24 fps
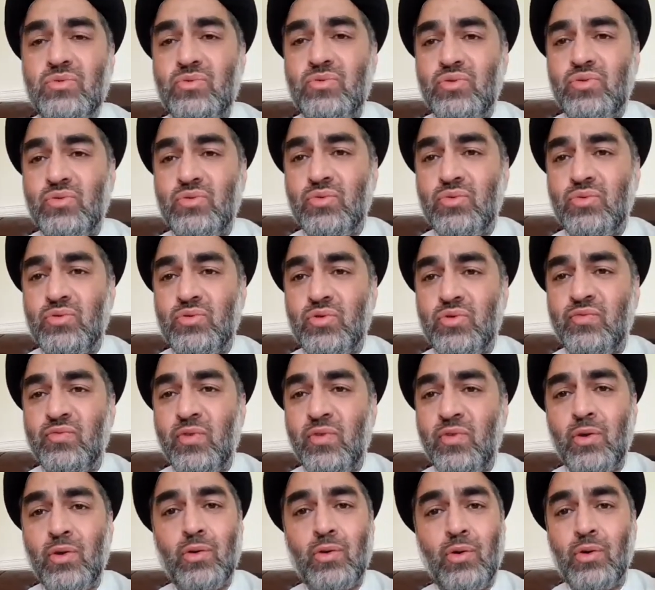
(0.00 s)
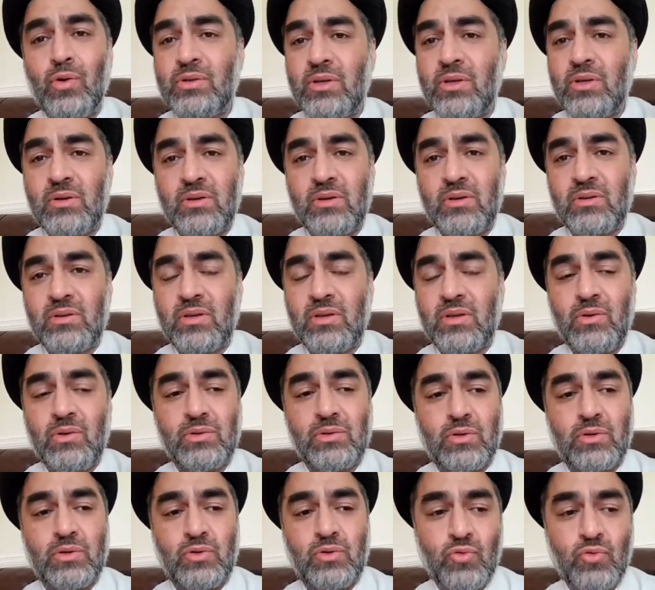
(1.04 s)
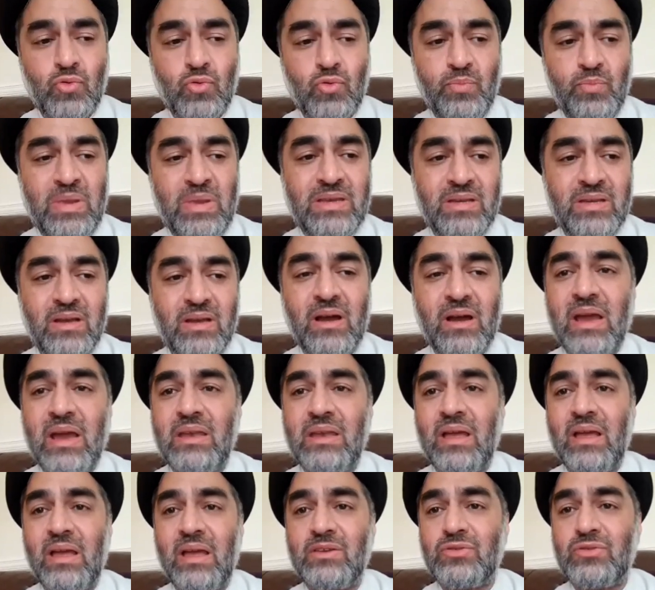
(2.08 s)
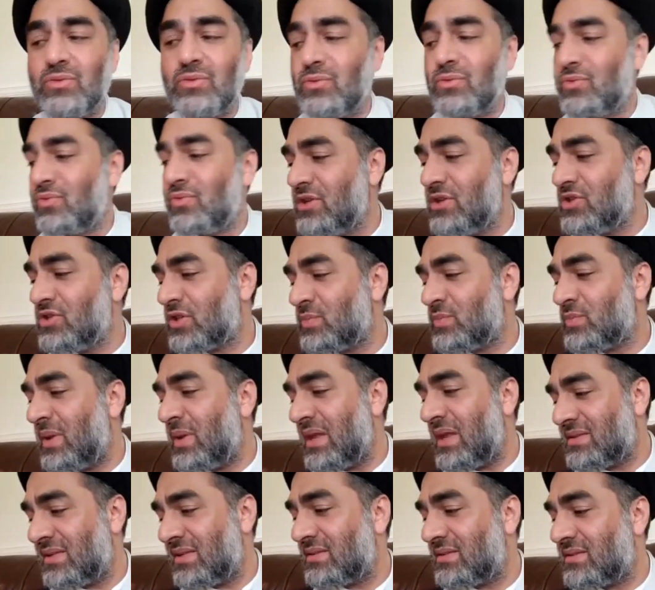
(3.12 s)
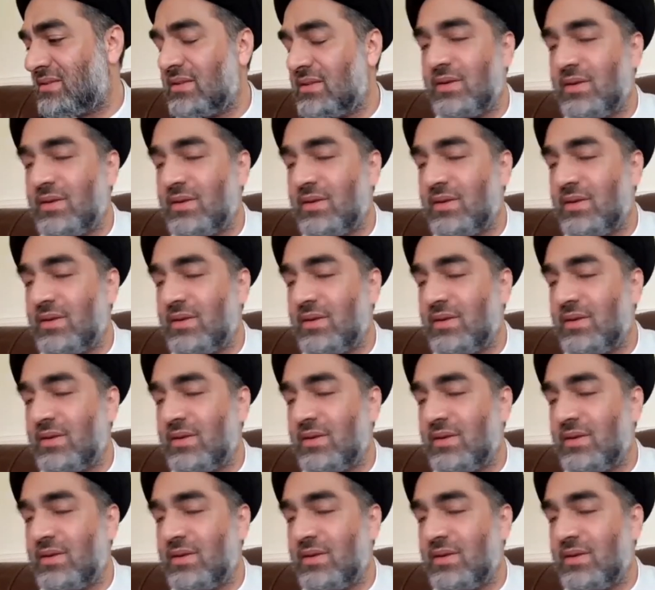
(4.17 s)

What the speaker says: to follow all the, you know, the 2 meter guidelines. So religious places,